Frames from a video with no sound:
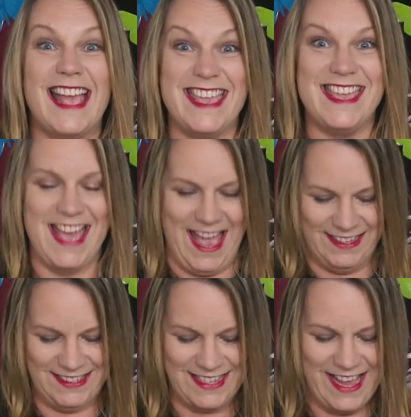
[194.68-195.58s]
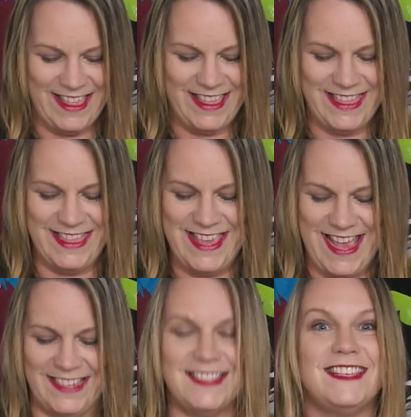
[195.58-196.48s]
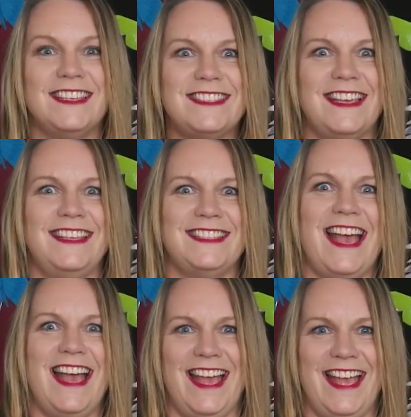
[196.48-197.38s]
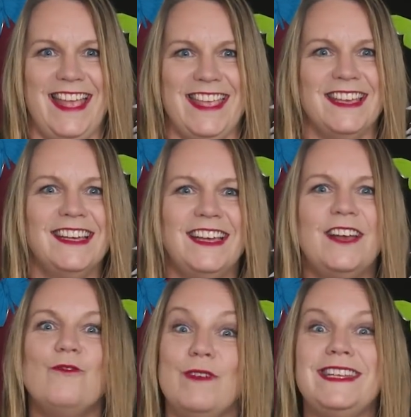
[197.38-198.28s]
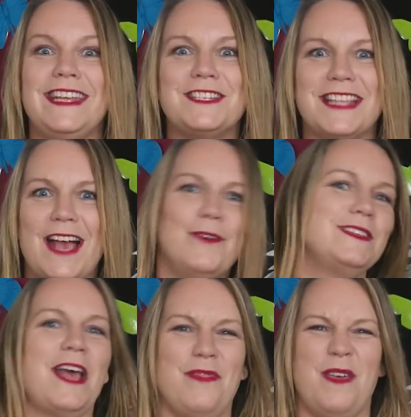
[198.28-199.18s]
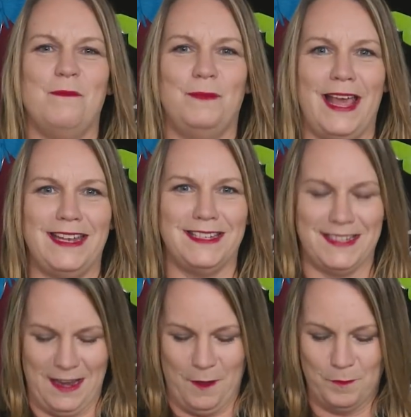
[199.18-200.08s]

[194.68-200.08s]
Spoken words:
Yes, this says A. Read each sound, then blend.